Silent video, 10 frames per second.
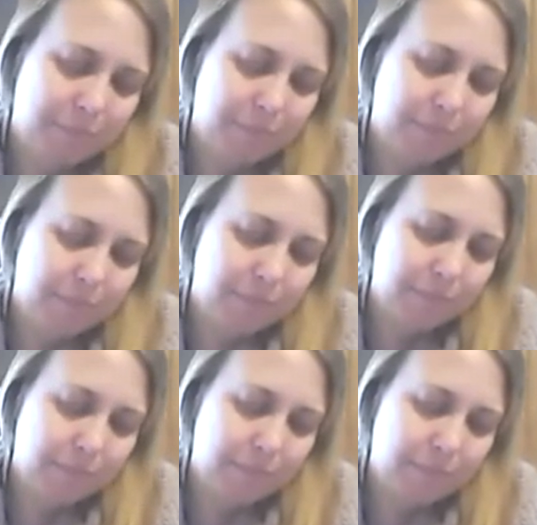
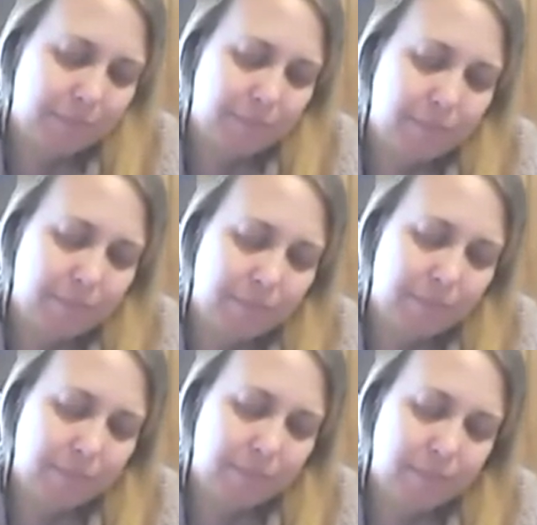
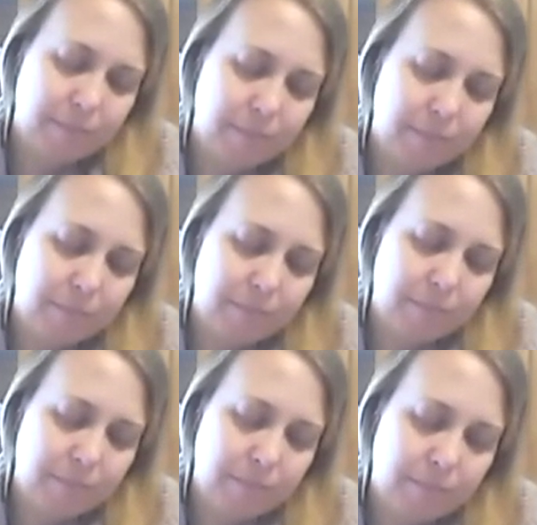
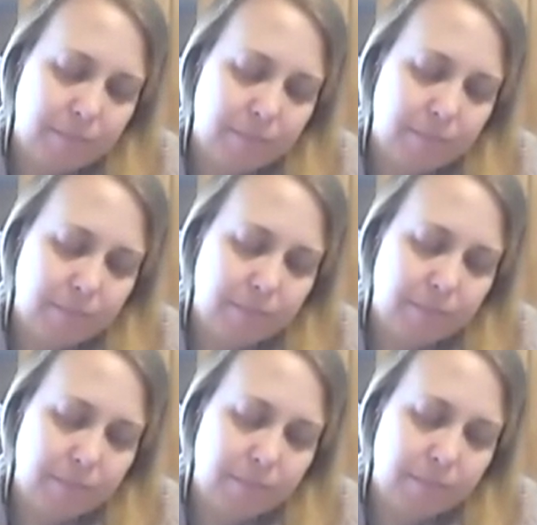
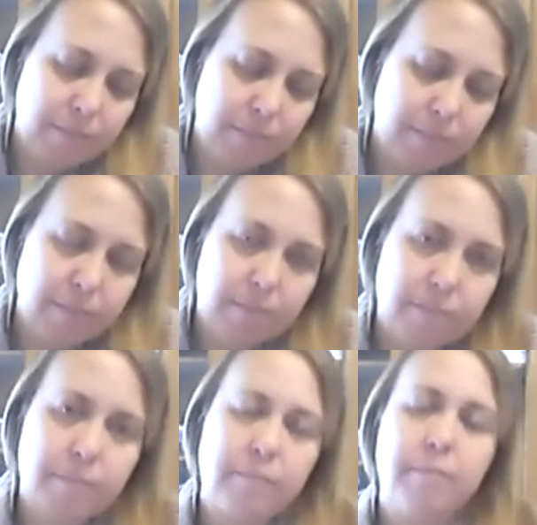
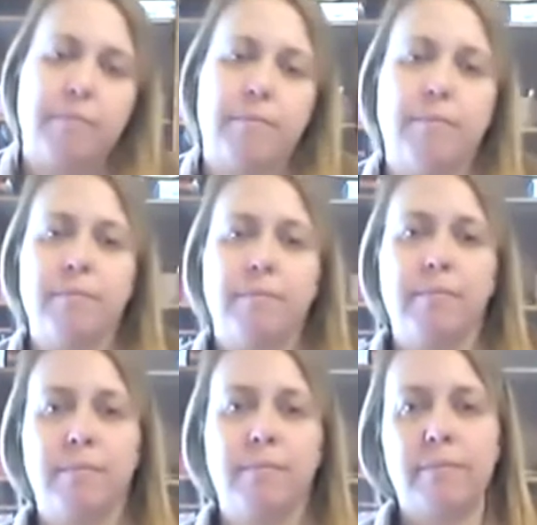
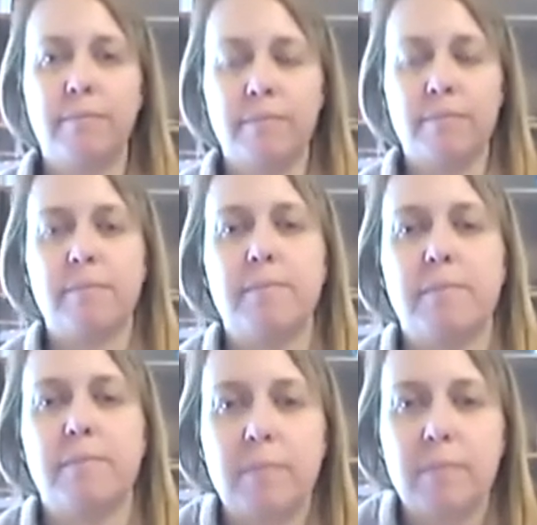
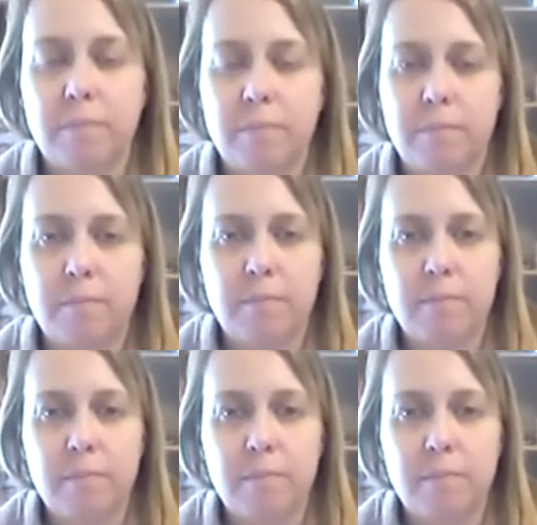This person isn't speaking.